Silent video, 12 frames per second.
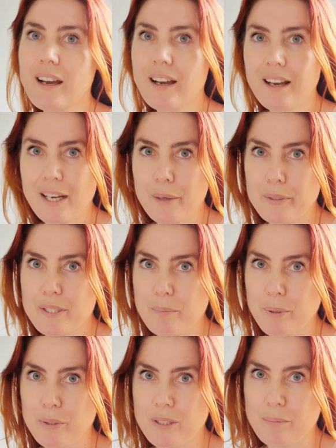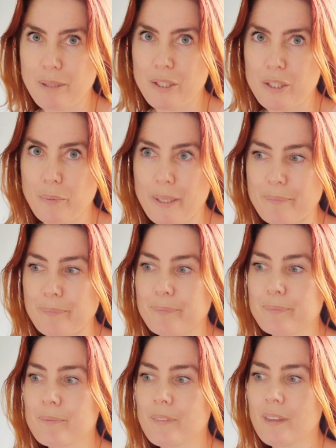I was supposed to be a twin.
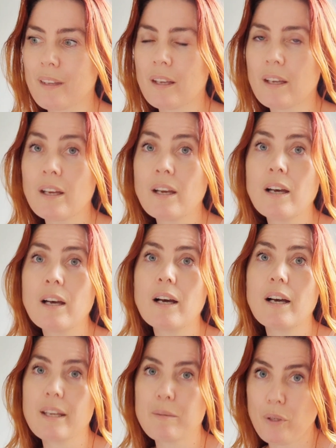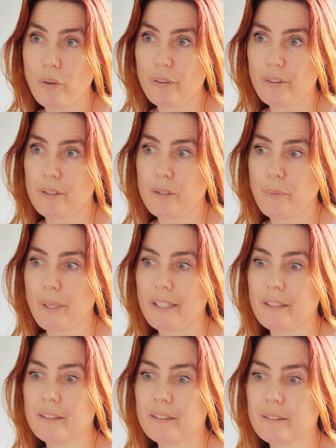I am not a twin,
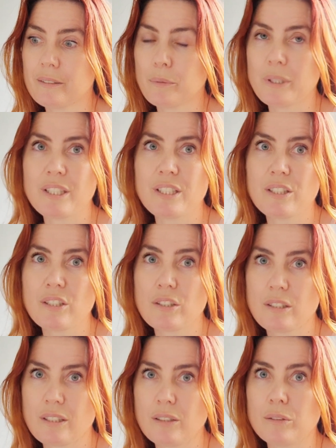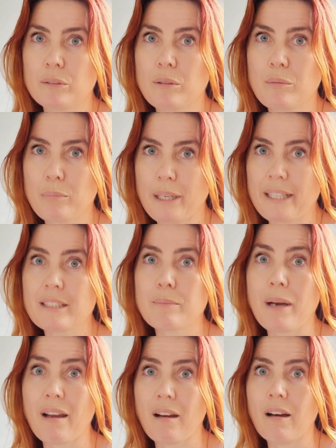which still breaks my
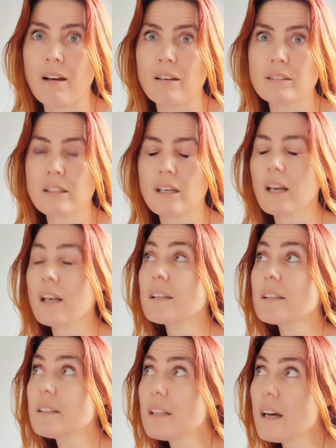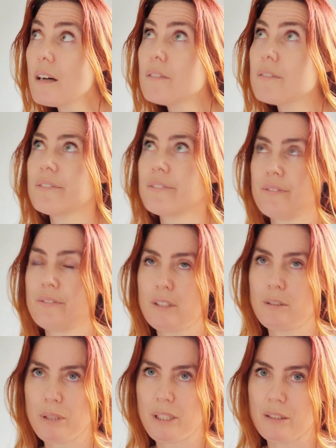heart. I'd love to
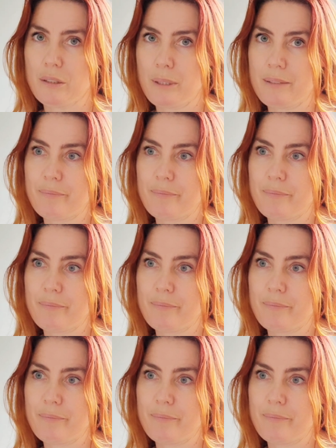be a twin.